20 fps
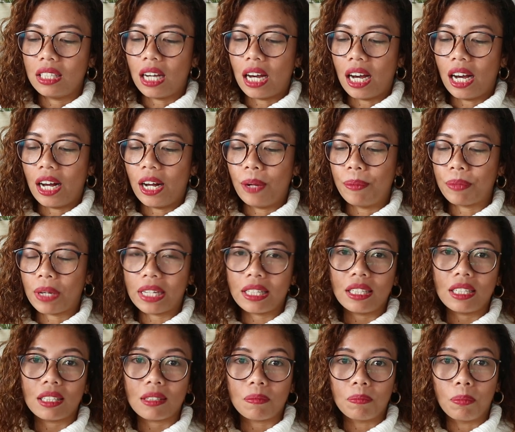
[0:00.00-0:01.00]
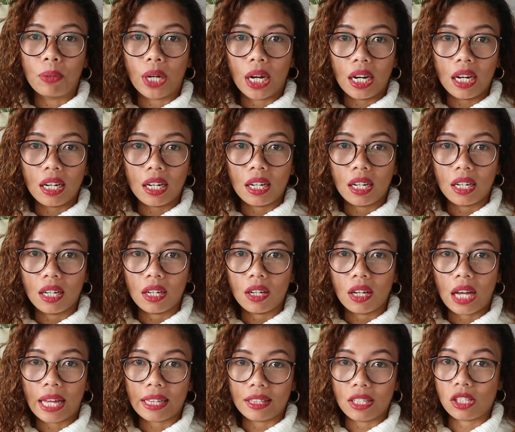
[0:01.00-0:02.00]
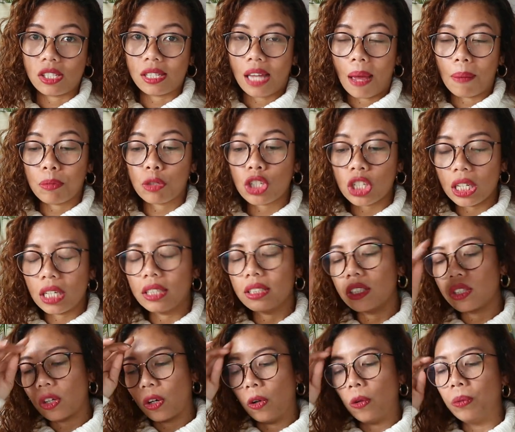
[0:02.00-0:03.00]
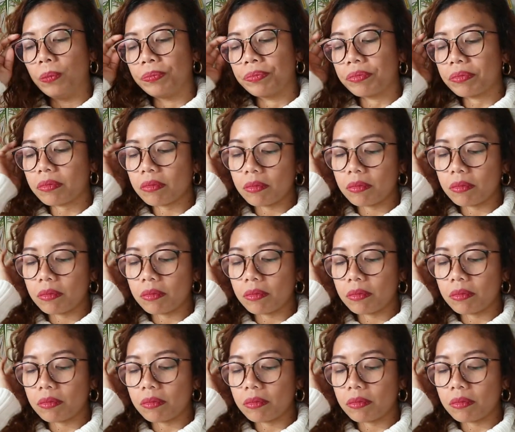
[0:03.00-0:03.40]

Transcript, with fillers: um, I didn't break at the stop shield so